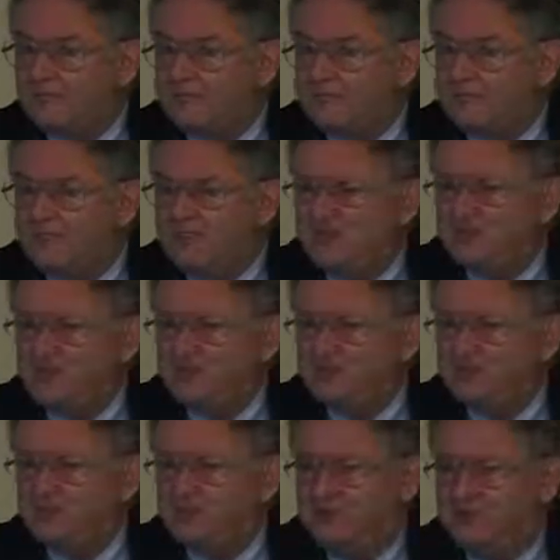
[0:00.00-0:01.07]

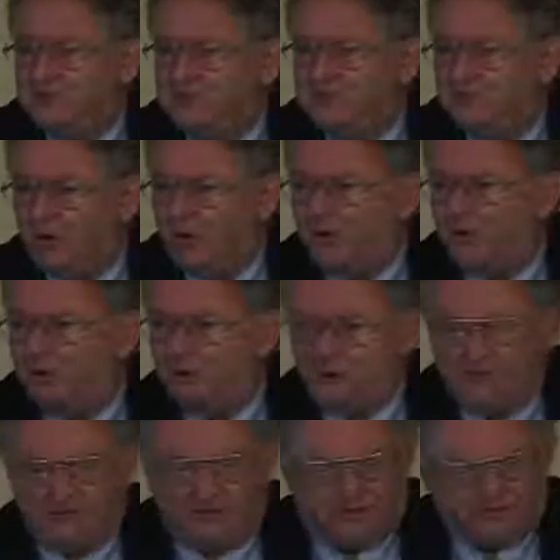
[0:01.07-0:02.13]
species with small
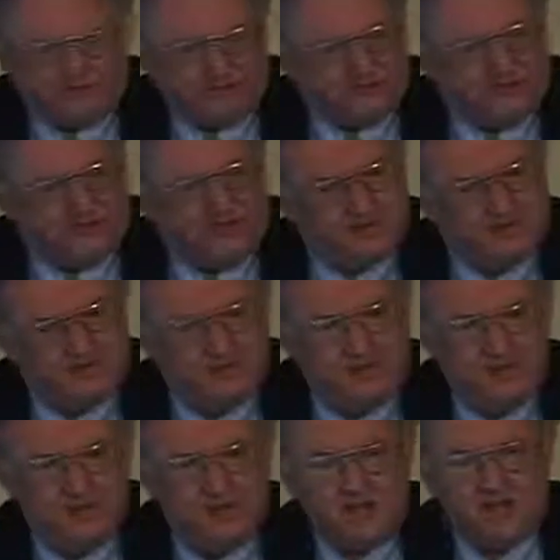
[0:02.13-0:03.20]
ranges
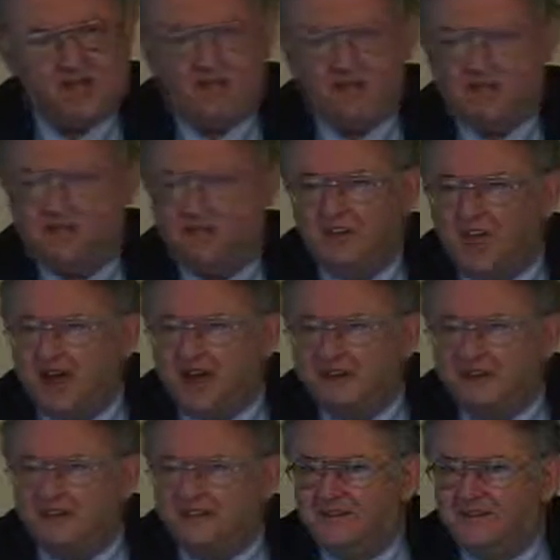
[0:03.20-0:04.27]

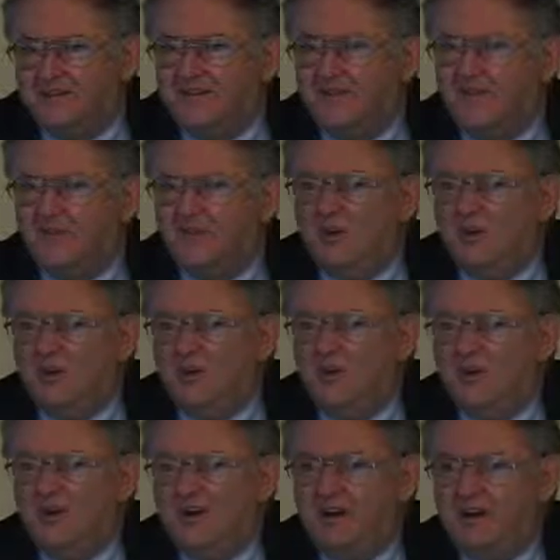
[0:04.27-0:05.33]
collide
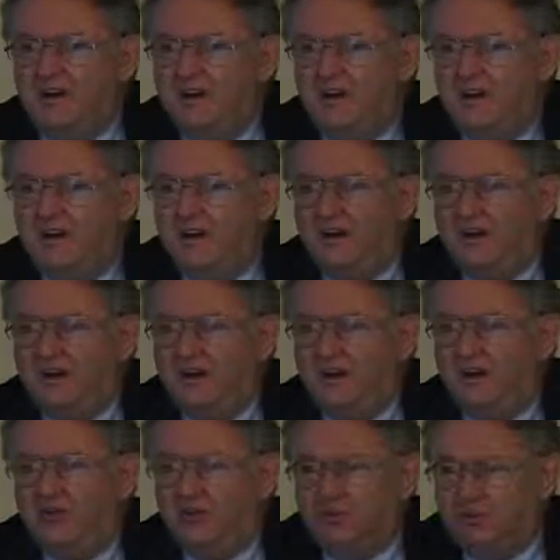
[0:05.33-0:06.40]
with
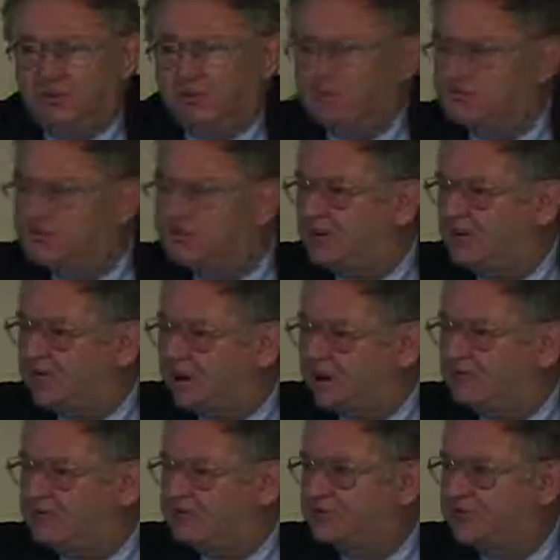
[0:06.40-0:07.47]
lots
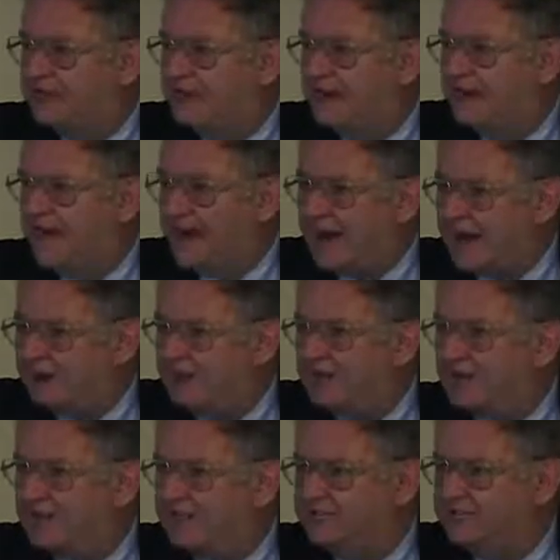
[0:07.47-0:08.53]
of
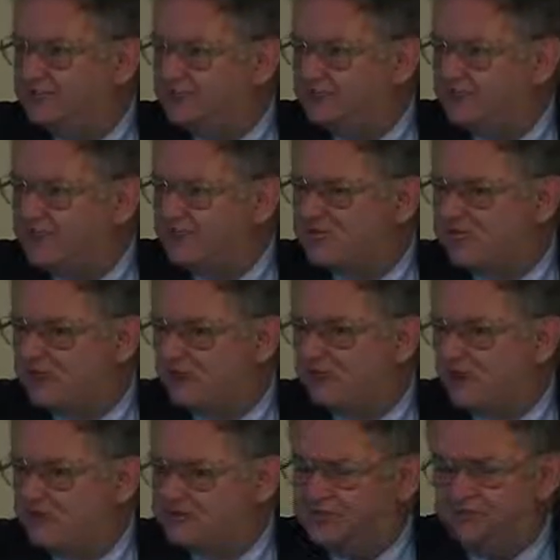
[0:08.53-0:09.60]
habitat destruction,
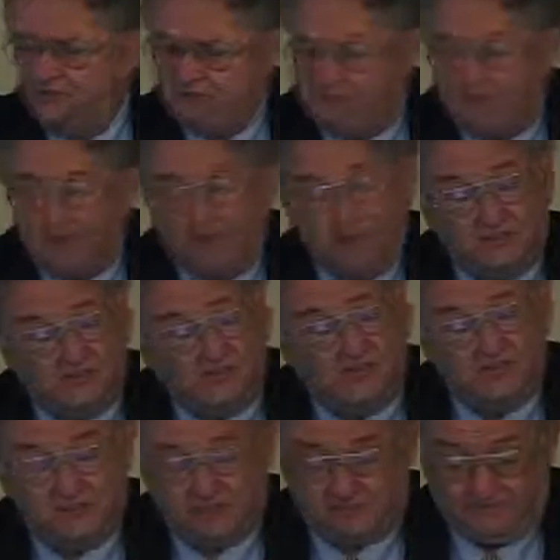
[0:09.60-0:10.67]
lots of
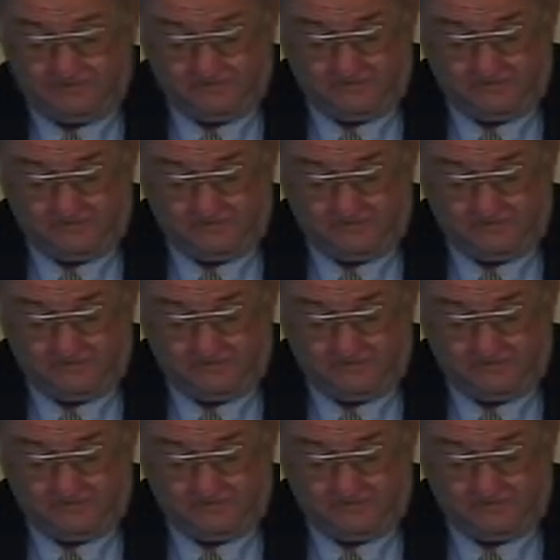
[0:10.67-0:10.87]
deforestation.